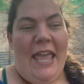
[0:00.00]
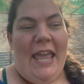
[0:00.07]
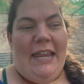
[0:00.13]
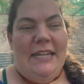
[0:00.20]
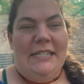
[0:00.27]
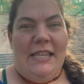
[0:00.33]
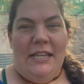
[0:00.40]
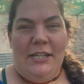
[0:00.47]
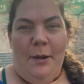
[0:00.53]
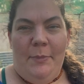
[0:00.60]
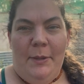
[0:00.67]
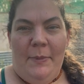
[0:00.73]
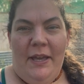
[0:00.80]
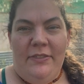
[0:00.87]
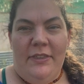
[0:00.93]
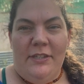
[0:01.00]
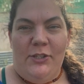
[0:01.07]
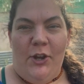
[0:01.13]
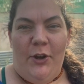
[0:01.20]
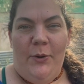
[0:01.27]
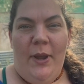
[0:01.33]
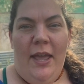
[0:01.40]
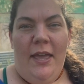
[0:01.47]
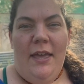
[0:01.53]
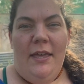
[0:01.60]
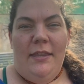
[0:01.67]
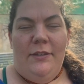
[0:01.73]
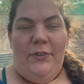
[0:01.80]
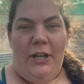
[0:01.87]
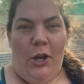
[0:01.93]
It is that time of the month, so
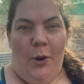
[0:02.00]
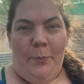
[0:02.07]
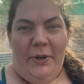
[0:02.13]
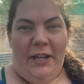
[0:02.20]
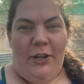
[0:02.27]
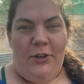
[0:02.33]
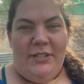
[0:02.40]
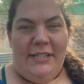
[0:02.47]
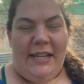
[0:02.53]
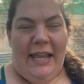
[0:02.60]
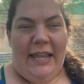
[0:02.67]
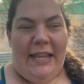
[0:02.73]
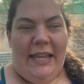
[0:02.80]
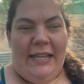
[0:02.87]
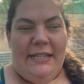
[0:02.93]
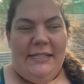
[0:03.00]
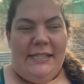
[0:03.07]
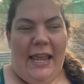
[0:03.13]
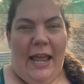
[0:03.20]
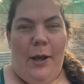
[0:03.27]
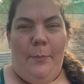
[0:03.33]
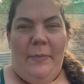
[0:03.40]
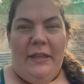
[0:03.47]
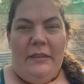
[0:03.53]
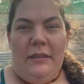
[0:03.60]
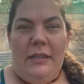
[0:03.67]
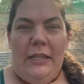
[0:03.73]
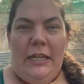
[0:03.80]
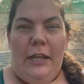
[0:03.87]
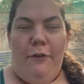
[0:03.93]
the video I'm bringing you today is our
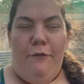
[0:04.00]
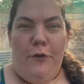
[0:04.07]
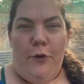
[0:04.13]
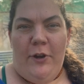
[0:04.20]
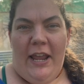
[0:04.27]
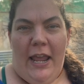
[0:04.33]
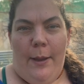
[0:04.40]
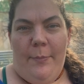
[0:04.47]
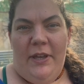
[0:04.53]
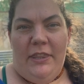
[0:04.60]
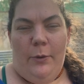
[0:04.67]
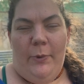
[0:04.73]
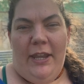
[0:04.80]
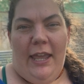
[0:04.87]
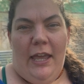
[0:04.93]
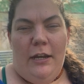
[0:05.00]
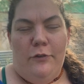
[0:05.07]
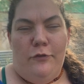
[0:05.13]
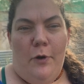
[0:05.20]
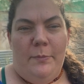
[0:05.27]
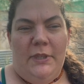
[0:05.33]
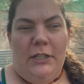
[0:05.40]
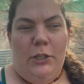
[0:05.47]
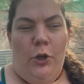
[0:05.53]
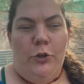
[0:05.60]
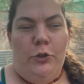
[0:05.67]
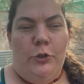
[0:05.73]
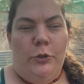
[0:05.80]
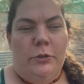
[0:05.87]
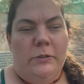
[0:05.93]
monthly food hamper that we get from the
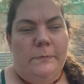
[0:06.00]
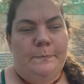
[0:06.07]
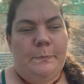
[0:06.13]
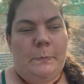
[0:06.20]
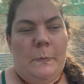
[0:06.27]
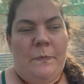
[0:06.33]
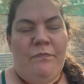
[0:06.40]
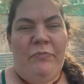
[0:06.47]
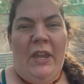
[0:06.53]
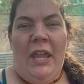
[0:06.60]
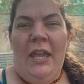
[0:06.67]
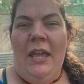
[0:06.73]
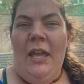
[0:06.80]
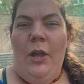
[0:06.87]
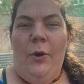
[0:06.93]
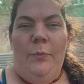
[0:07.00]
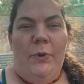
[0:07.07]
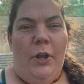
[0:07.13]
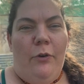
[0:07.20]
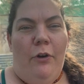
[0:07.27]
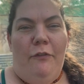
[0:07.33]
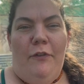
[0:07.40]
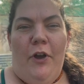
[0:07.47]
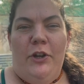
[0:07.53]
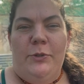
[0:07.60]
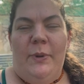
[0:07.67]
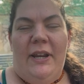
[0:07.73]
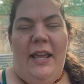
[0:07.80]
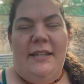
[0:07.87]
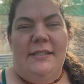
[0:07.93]
local, we're going to refer
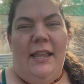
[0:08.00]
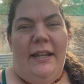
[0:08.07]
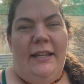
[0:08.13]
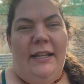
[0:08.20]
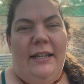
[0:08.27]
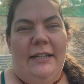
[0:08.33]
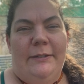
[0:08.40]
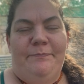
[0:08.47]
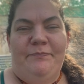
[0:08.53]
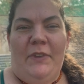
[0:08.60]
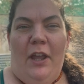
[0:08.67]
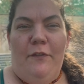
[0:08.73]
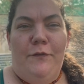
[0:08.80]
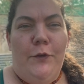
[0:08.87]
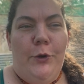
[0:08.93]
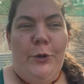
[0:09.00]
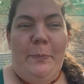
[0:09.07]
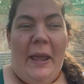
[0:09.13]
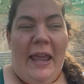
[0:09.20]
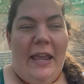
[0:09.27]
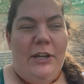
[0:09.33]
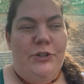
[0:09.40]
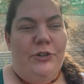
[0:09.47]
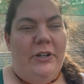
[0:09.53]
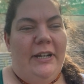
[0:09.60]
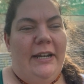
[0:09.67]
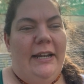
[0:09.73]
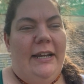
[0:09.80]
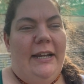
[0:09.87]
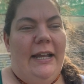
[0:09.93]
to it as like a food
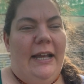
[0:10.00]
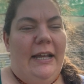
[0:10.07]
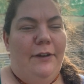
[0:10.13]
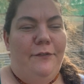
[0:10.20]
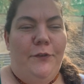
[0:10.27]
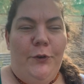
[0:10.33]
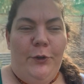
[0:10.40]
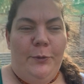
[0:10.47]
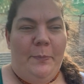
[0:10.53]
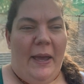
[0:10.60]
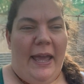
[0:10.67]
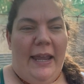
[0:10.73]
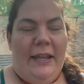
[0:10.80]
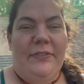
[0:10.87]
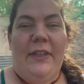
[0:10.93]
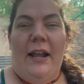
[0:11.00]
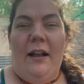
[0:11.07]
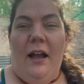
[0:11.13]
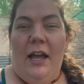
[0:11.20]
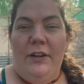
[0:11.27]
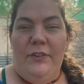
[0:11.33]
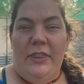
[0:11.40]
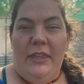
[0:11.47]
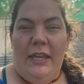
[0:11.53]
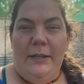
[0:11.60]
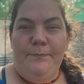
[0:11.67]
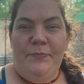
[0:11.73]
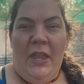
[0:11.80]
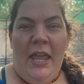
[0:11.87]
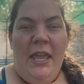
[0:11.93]
pantry, a food bank, that kind of a
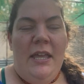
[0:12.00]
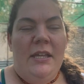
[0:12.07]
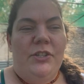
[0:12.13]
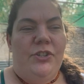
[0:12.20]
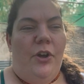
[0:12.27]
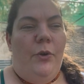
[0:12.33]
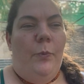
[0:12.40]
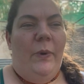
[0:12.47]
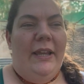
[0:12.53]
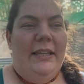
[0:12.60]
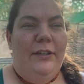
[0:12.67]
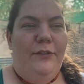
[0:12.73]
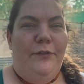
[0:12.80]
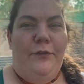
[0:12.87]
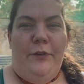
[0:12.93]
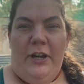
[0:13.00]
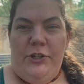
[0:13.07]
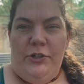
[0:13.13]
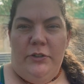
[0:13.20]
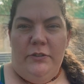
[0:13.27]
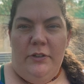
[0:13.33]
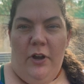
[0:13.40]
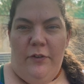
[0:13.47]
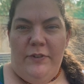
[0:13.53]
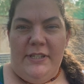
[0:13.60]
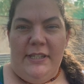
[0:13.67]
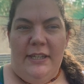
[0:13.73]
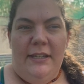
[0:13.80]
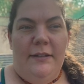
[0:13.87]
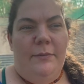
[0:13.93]
thing. So we live regional,
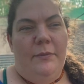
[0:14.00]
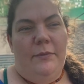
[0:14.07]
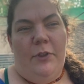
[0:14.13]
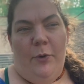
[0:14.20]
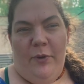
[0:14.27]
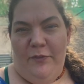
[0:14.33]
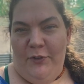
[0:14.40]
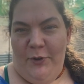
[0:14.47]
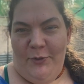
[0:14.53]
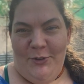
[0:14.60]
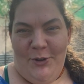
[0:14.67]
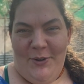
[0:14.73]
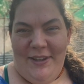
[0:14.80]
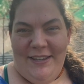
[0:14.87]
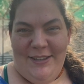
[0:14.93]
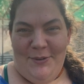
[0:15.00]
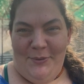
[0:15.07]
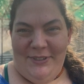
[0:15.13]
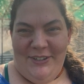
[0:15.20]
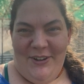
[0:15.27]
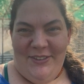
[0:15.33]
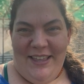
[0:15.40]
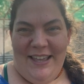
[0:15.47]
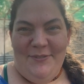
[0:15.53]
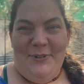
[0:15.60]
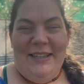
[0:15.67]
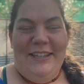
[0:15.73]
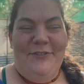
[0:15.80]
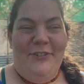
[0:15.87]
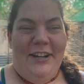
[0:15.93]
obviously, though if you're new here, you would know that. We
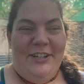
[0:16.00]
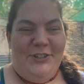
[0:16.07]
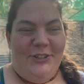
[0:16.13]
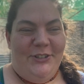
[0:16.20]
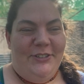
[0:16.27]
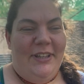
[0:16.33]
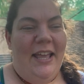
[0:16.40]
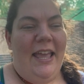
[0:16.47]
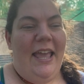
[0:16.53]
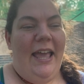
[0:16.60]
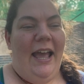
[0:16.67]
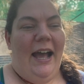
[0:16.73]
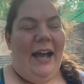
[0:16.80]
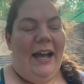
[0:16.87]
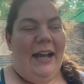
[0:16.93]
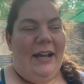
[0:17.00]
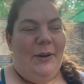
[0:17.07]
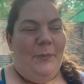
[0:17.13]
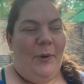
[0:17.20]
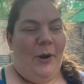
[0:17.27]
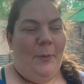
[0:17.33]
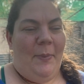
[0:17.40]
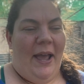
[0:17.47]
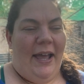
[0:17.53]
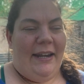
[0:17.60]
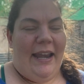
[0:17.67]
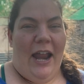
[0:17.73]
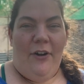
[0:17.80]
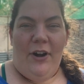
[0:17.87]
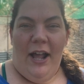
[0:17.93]
live regional. We're about
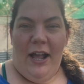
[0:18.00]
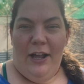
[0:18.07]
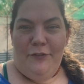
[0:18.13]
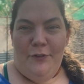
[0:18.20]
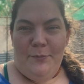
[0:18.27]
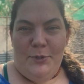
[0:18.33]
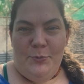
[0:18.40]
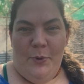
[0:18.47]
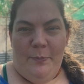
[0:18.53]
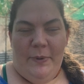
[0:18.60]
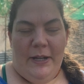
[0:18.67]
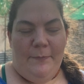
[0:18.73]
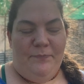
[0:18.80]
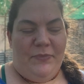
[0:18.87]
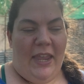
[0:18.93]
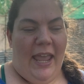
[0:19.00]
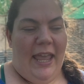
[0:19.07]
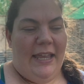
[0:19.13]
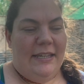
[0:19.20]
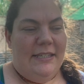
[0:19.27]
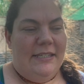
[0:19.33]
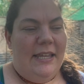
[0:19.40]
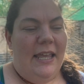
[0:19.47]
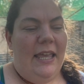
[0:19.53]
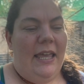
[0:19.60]
an hour and a half from Toowoomba, and